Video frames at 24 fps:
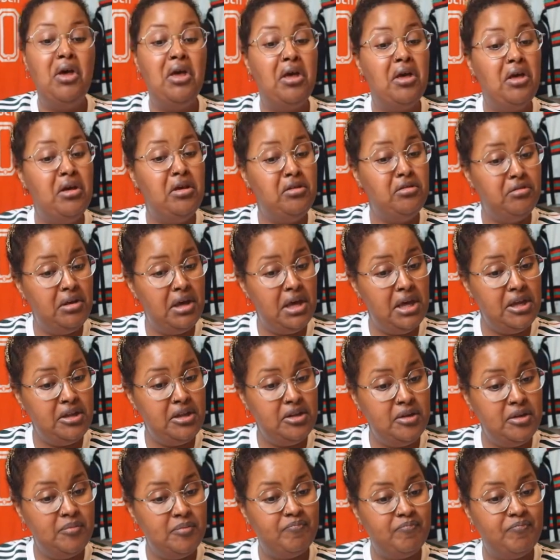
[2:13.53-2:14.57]
and
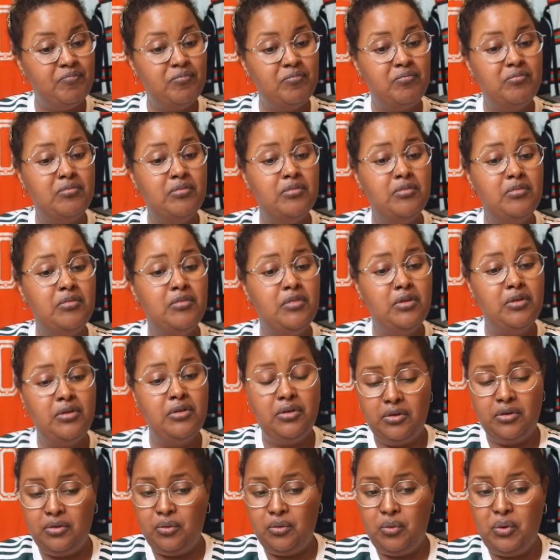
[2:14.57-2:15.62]
then
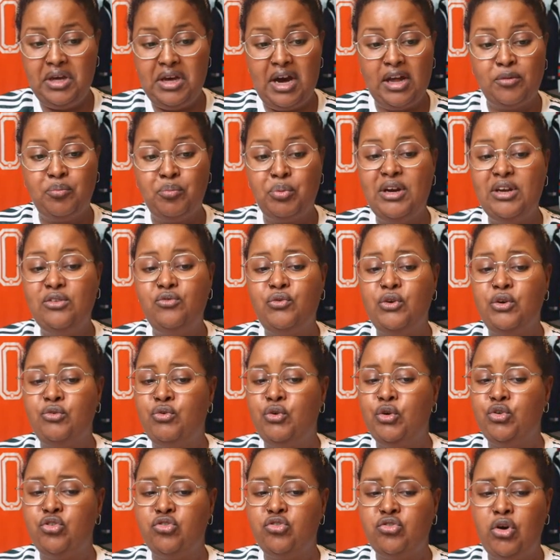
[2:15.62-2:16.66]
we got Brentford
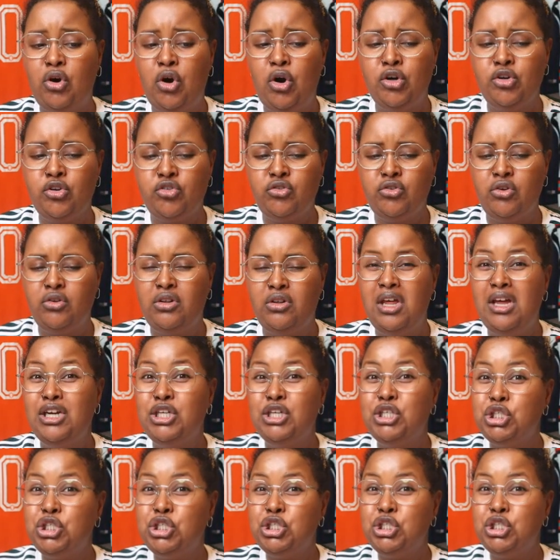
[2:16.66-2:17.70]
versus Arsenal,
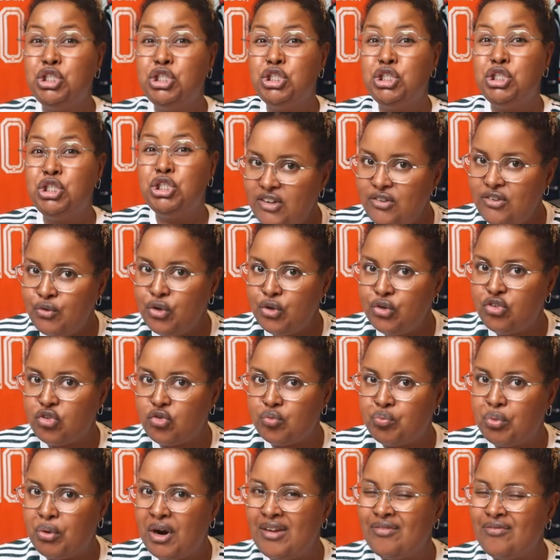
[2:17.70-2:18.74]
Chelsea versus
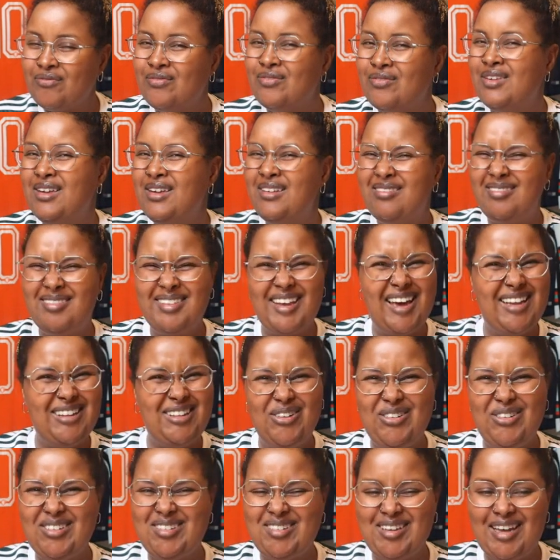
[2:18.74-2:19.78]
Brighton.
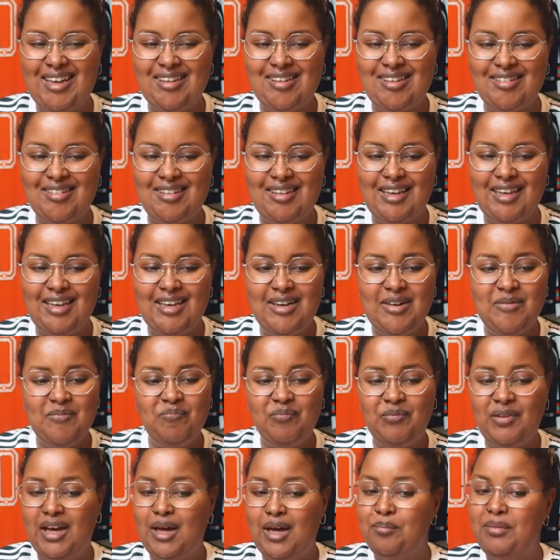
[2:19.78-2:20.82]
That's tasty.
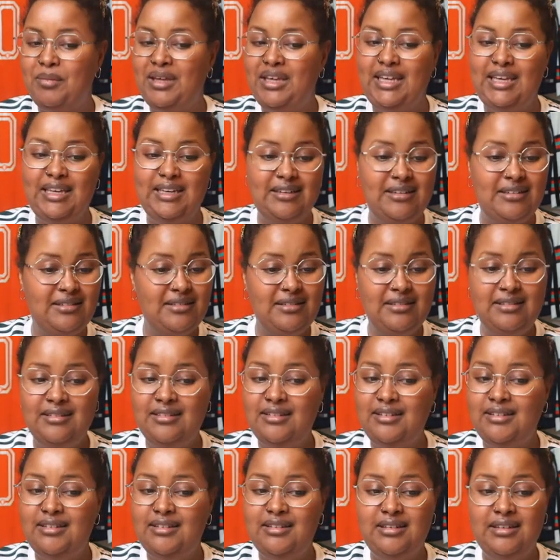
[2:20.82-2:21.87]
I mean,
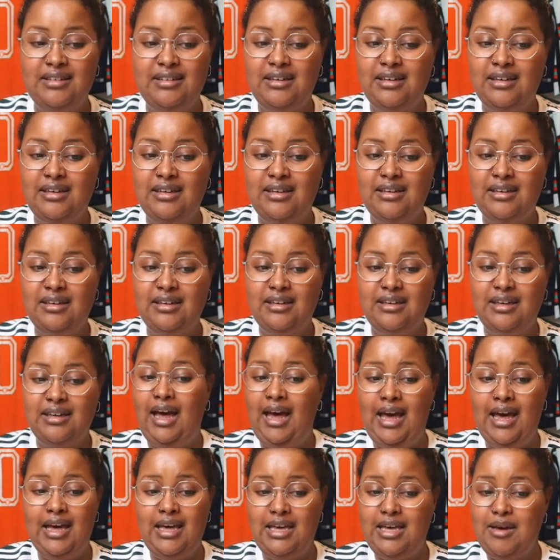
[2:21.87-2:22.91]

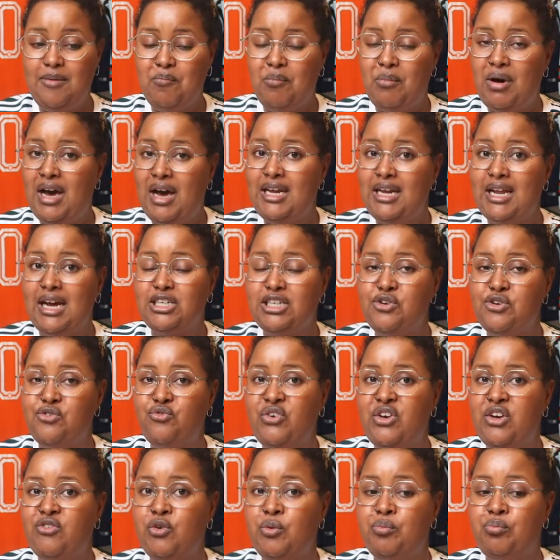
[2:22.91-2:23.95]
I might actually
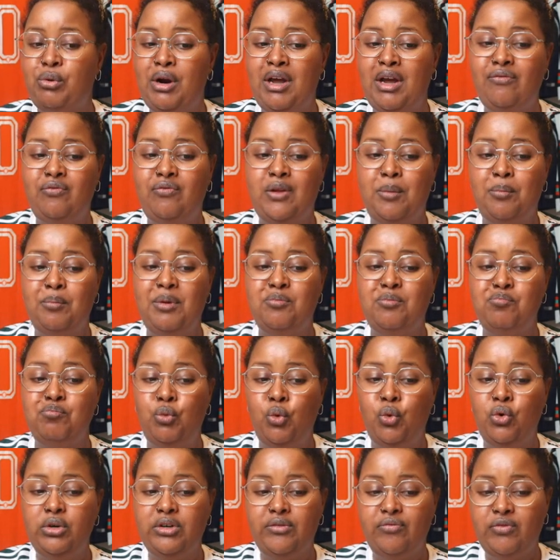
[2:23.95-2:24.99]
favor Brighton a bit
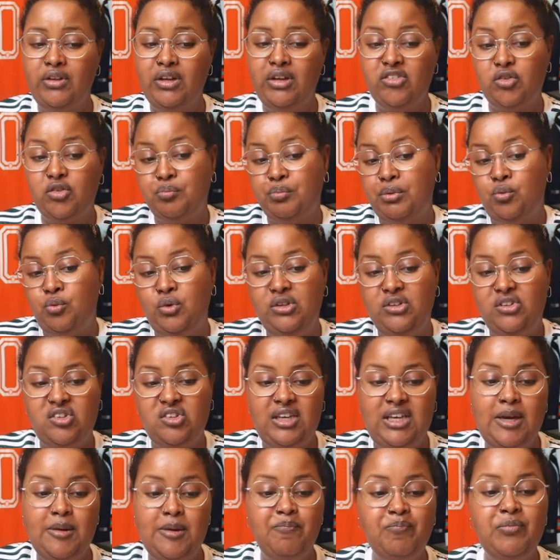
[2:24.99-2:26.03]
more in this, but we'll
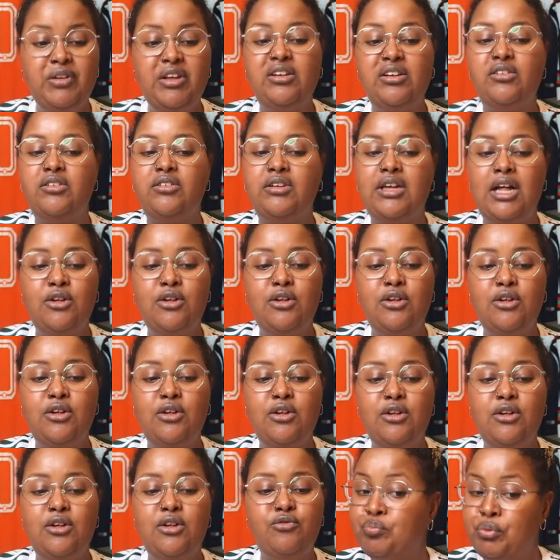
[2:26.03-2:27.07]
see. Salford
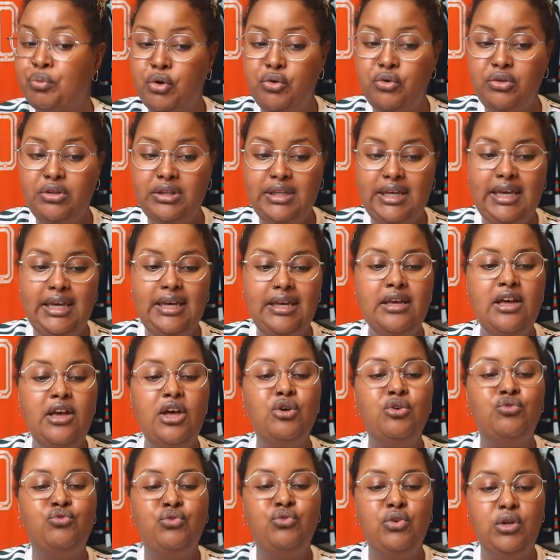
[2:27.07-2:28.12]
versus Burnley,
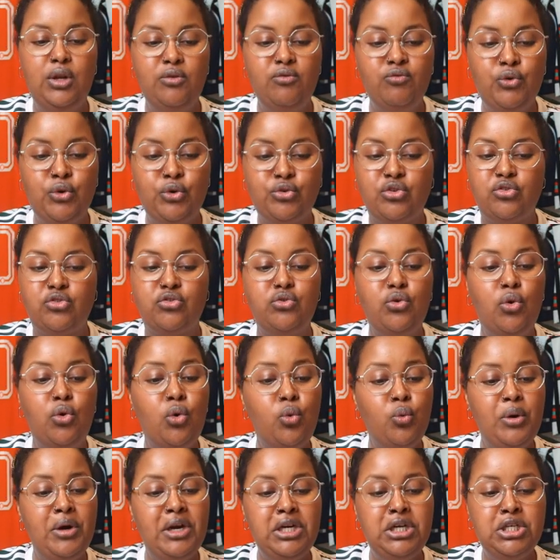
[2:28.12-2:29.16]
Fulham versus
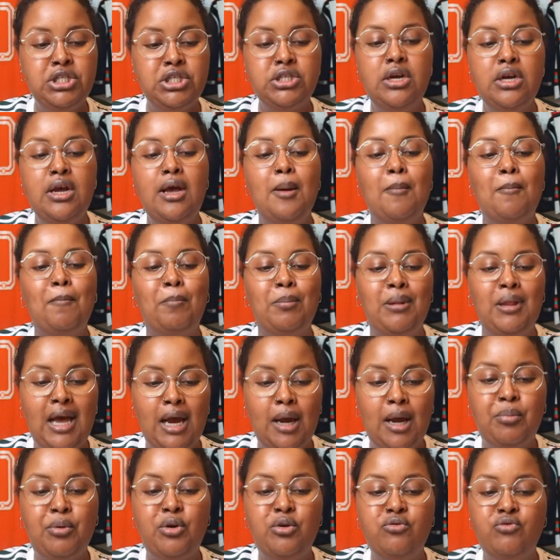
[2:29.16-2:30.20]
Norwich,
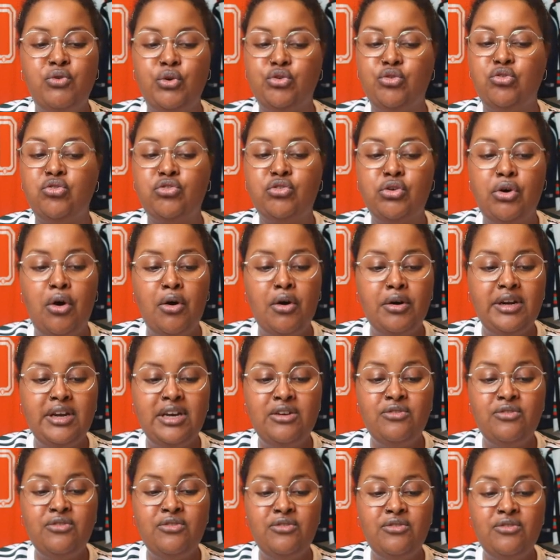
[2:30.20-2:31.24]
Blackburn versus
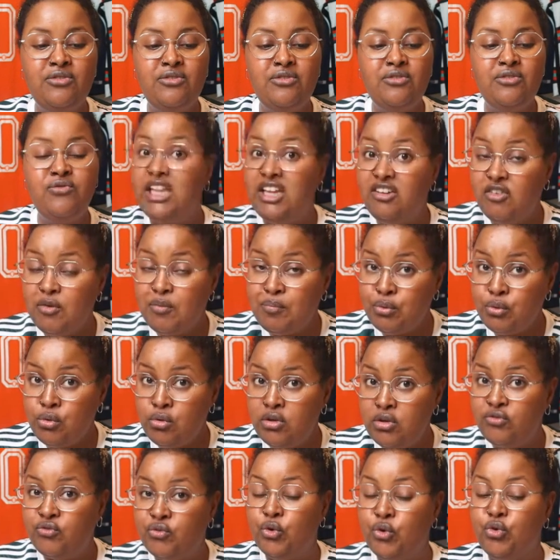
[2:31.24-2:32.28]
Cardiff,
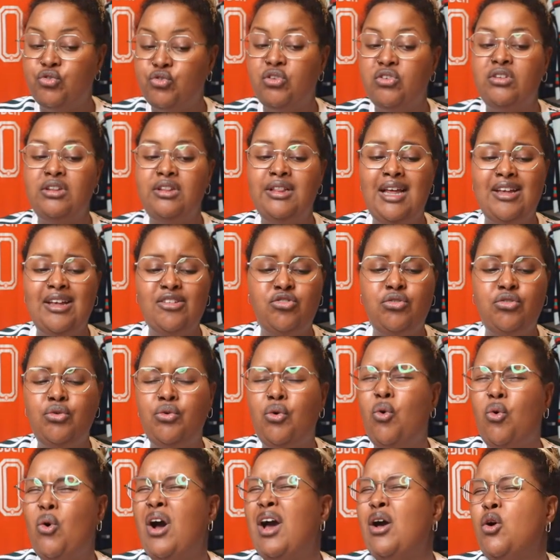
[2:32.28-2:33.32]
Liverpool versus Leicester.
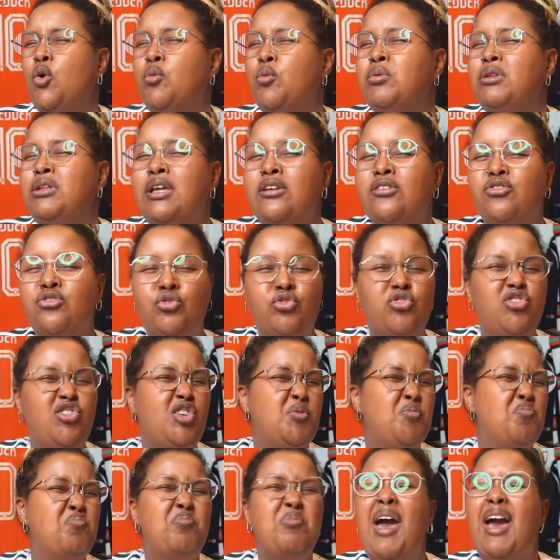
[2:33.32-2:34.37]
Oh, I hope Leicester
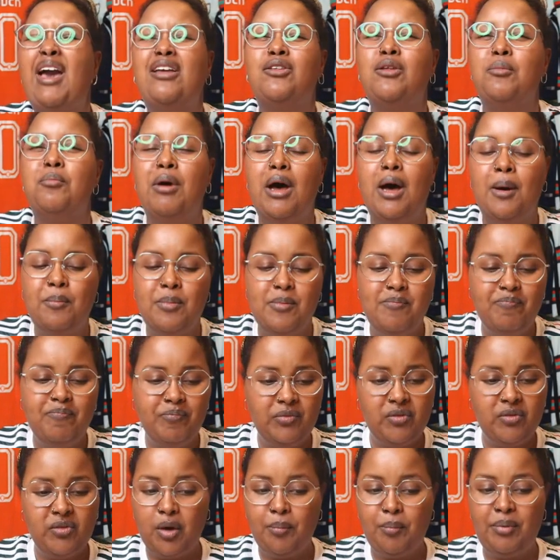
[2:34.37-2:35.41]
smacked them up.
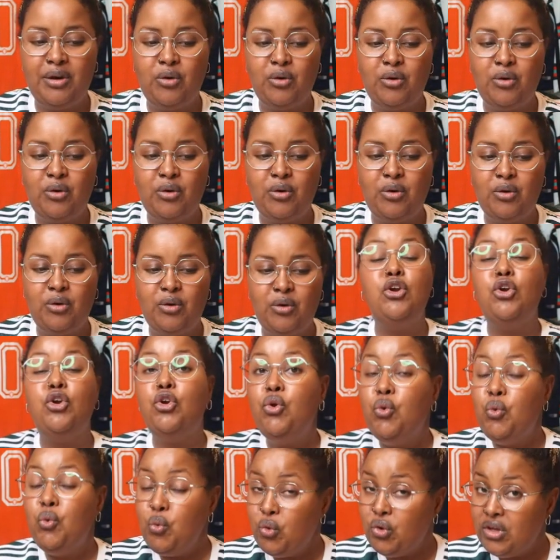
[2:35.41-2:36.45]
That'd be great.
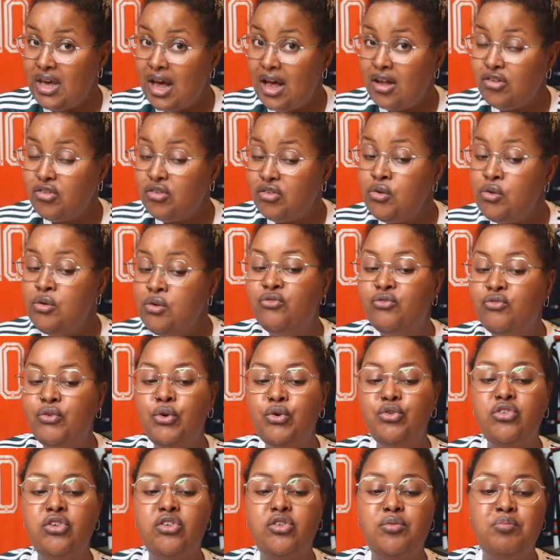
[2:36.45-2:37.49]
Newcastle
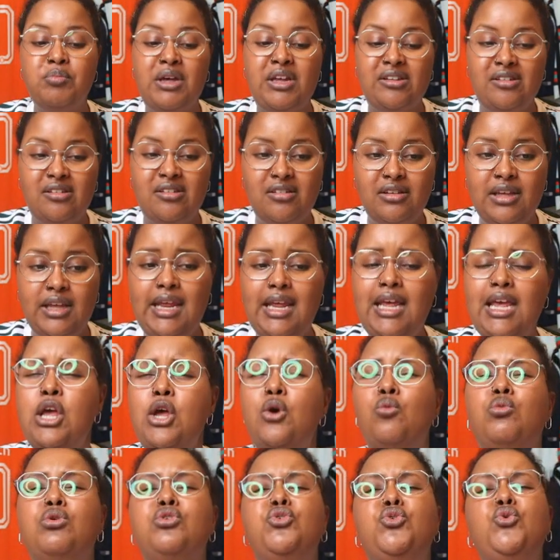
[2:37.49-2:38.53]
versus Man City.
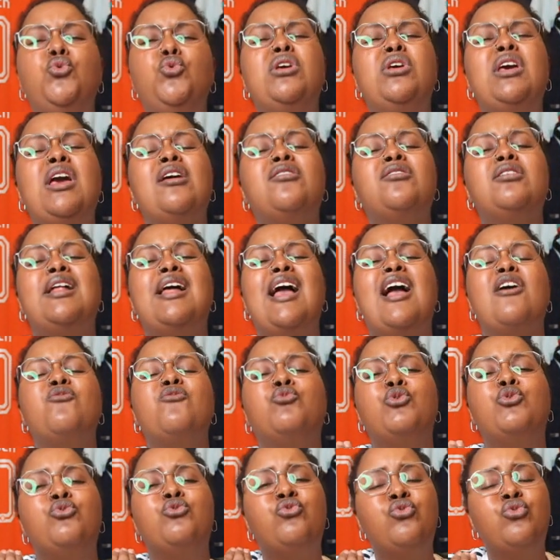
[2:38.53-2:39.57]
Will Newcastle have
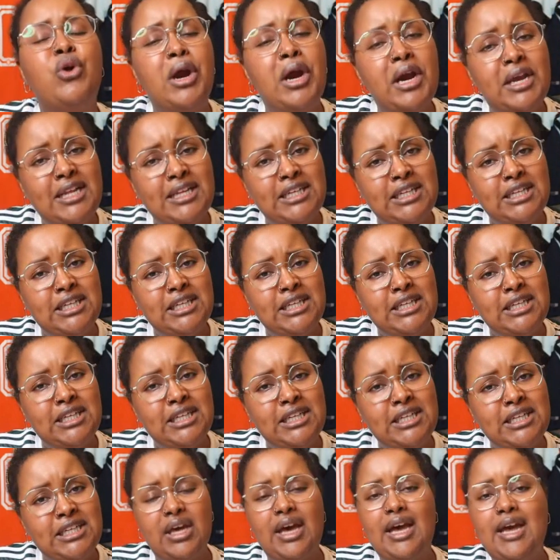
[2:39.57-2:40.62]
revenge,
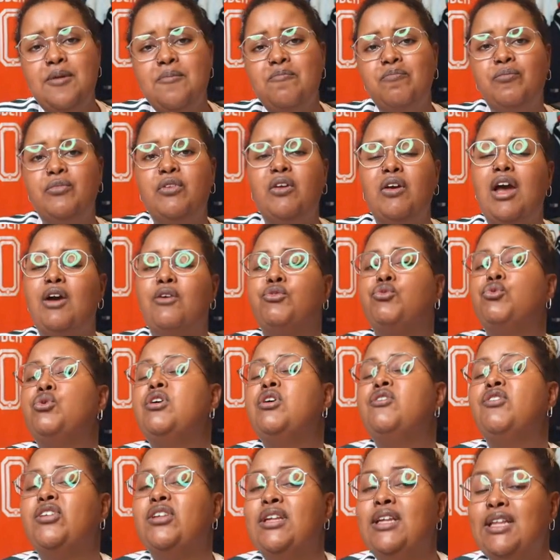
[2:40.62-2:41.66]
okay, after
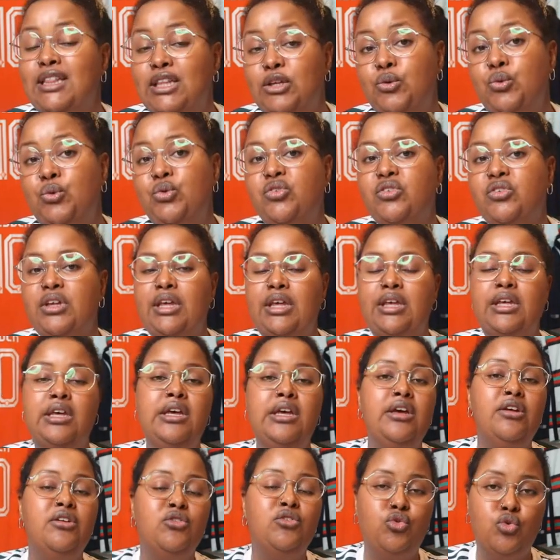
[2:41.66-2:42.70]
obviously losing
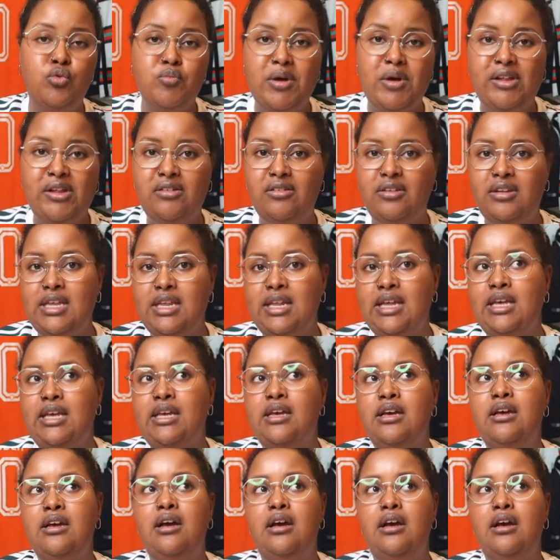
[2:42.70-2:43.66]
to Man City